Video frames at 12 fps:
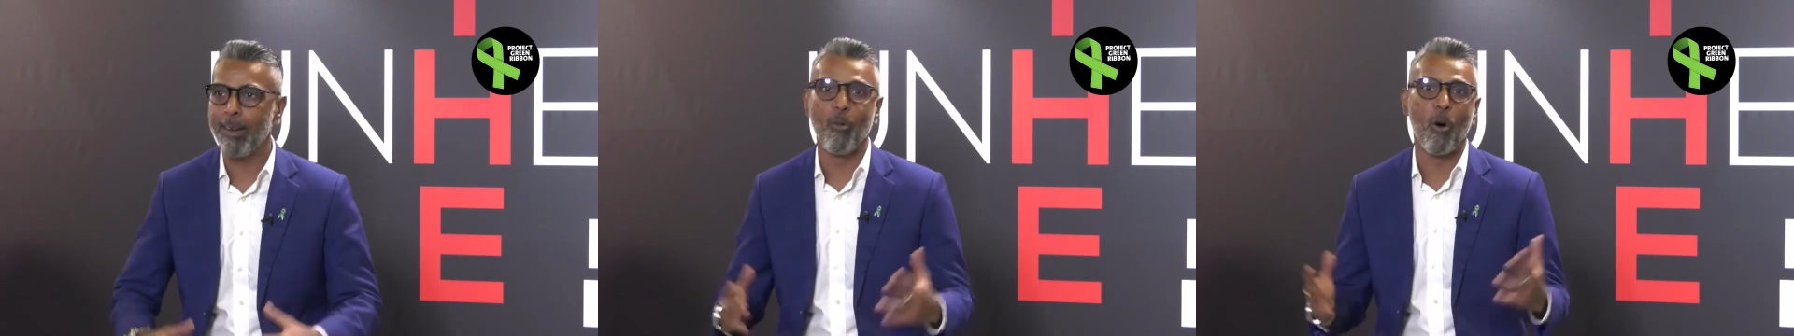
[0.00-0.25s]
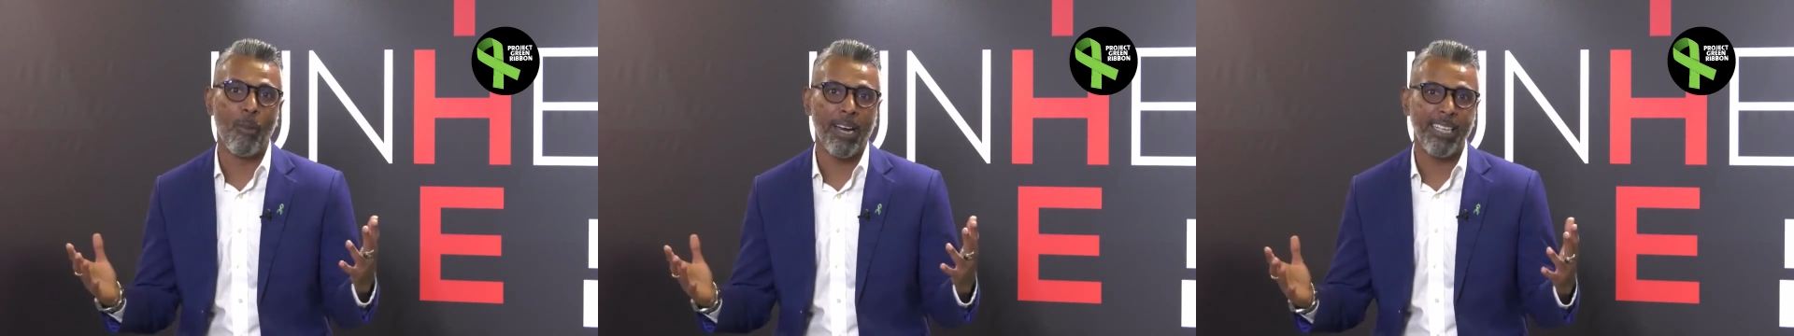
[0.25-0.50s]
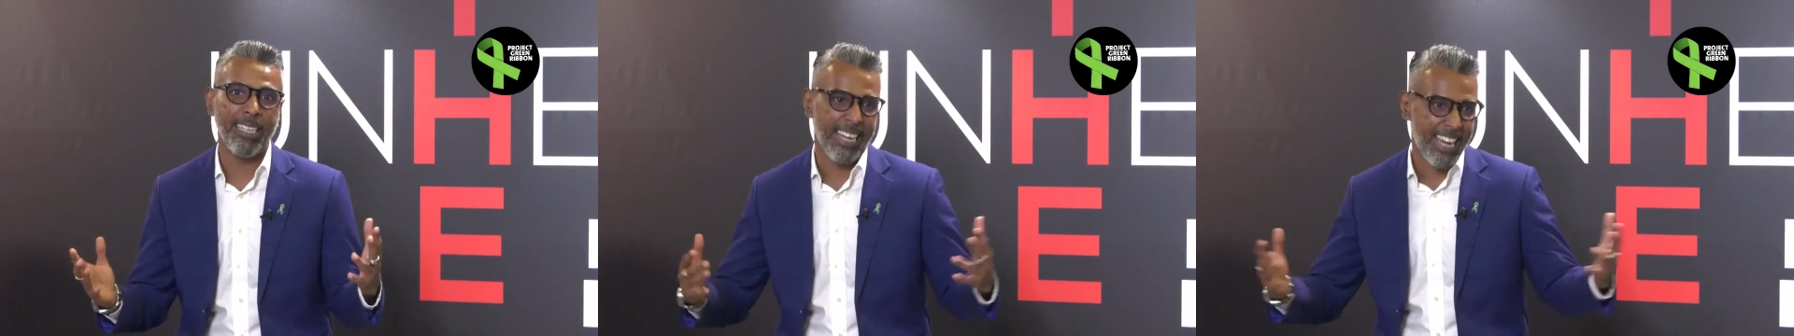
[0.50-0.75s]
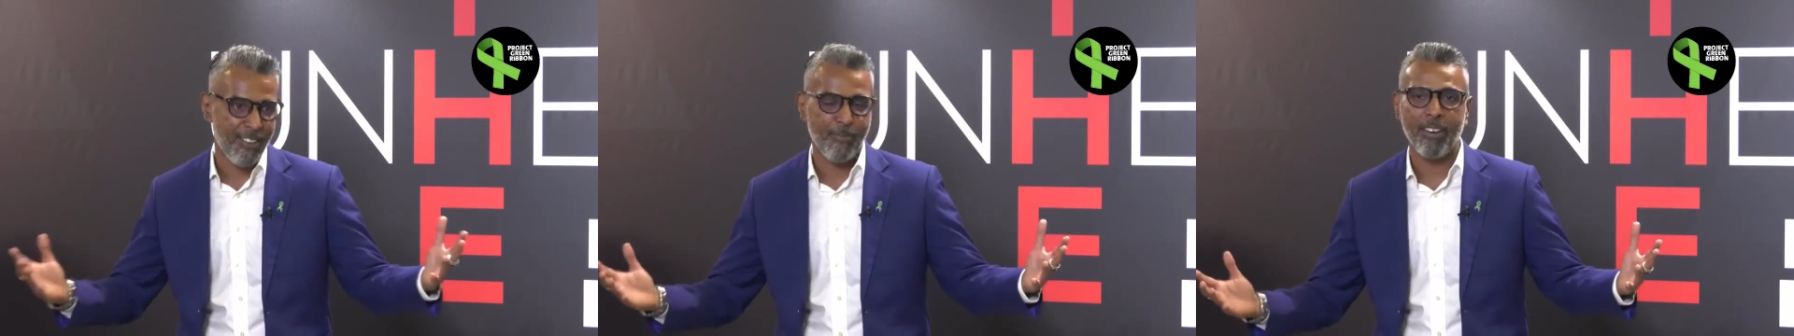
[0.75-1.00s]
more money, take
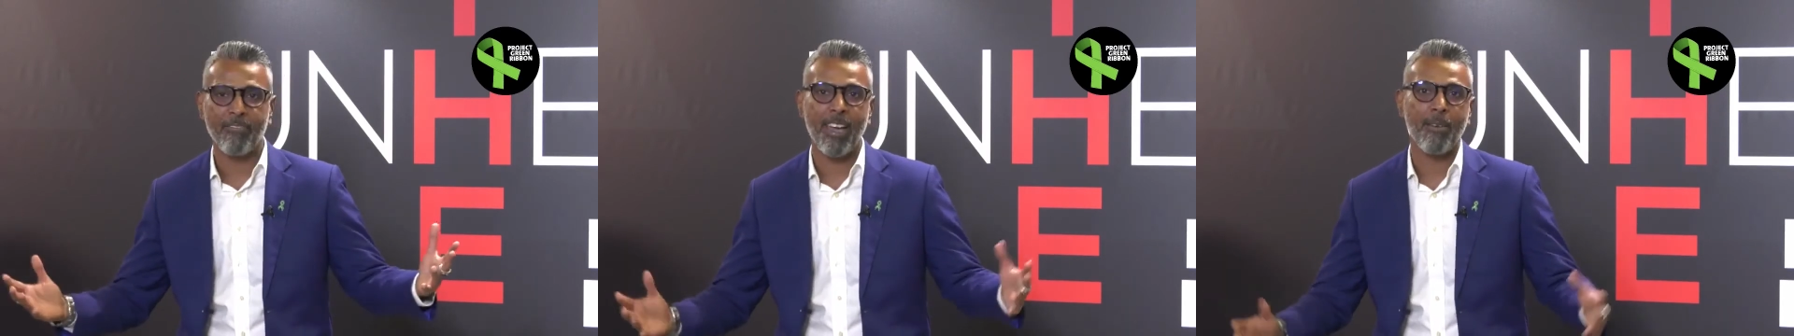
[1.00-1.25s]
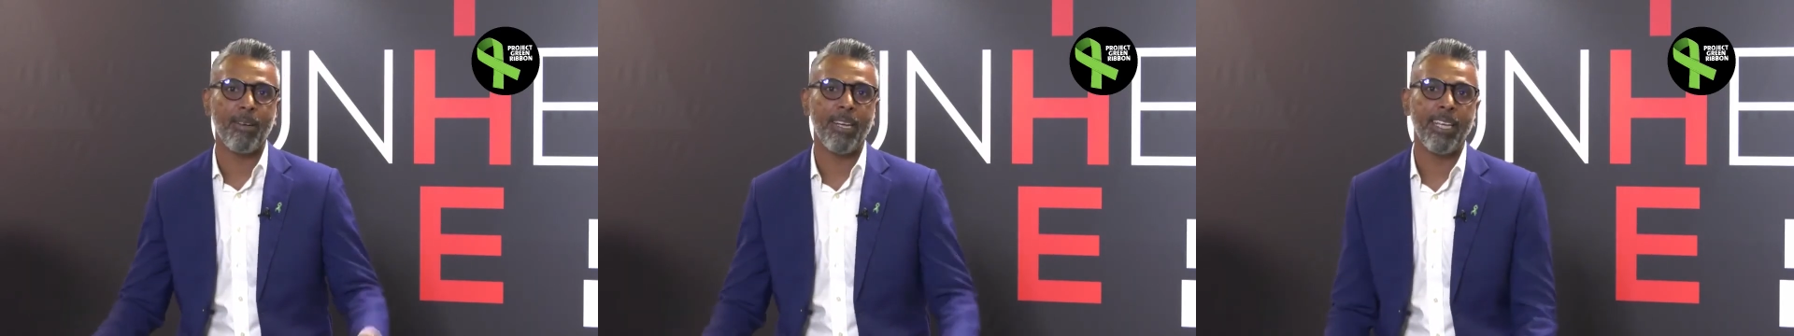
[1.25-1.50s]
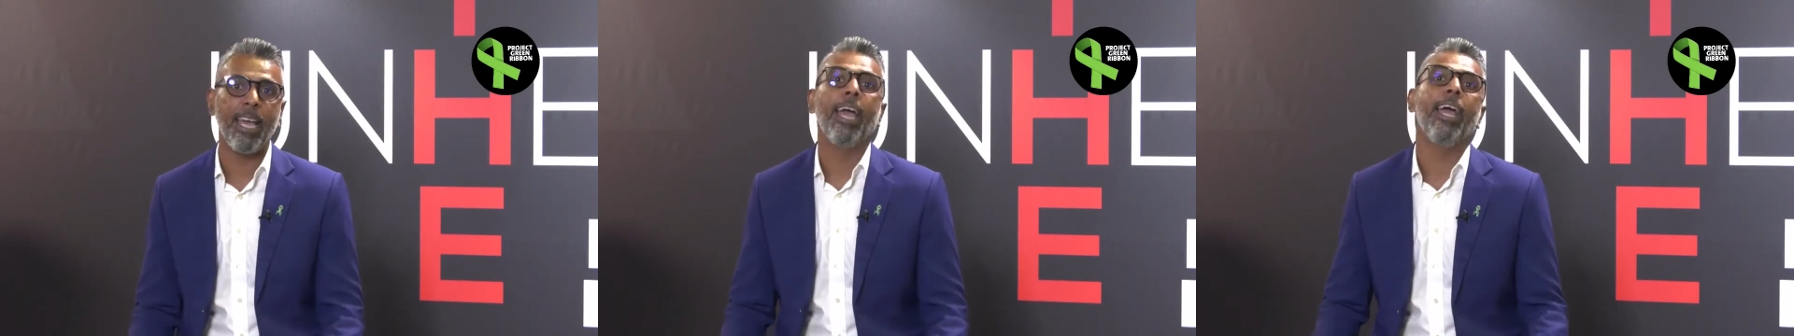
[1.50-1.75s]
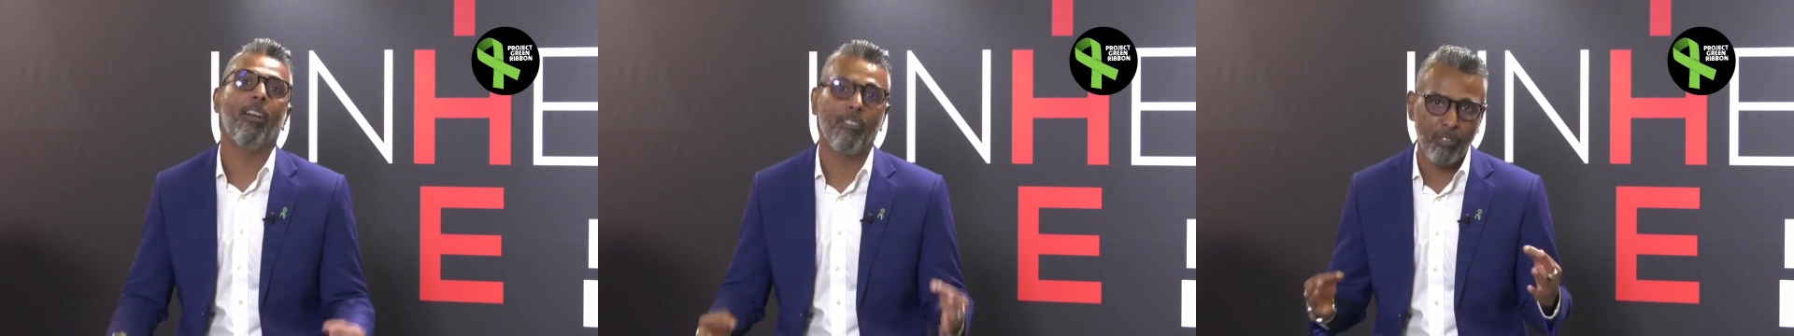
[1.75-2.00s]
care of my family,
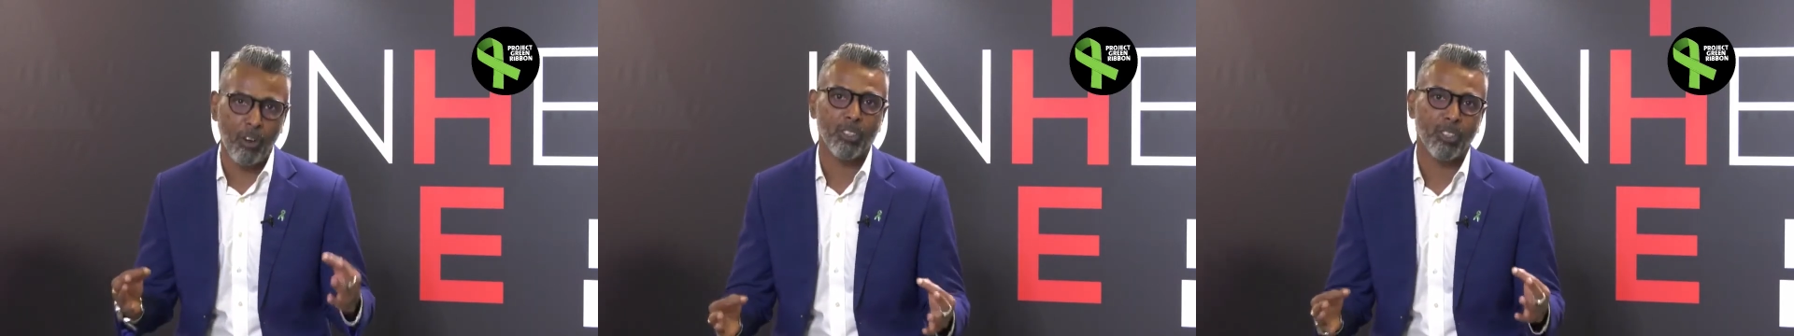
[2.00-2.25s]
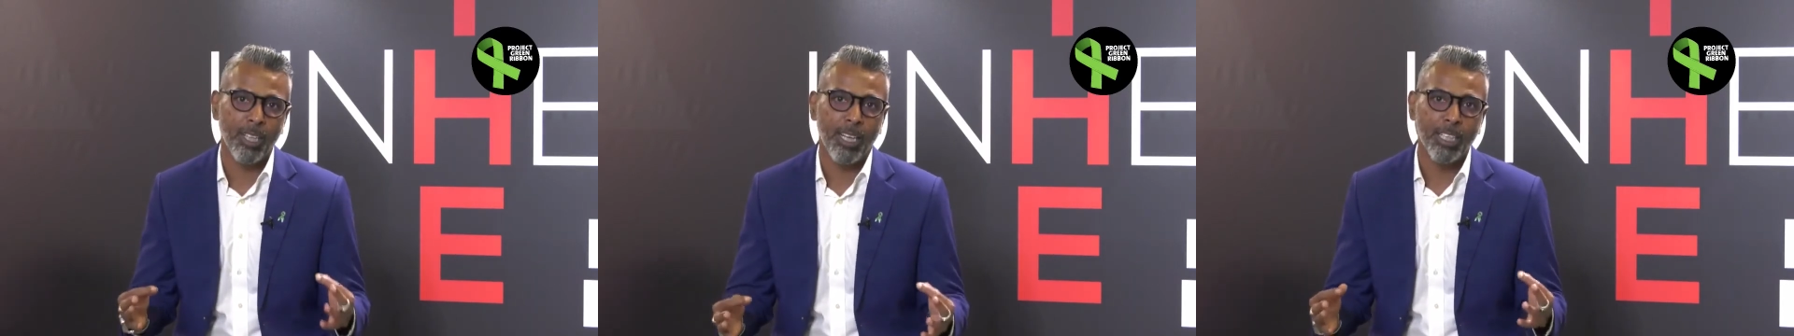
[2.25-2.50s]
and of course,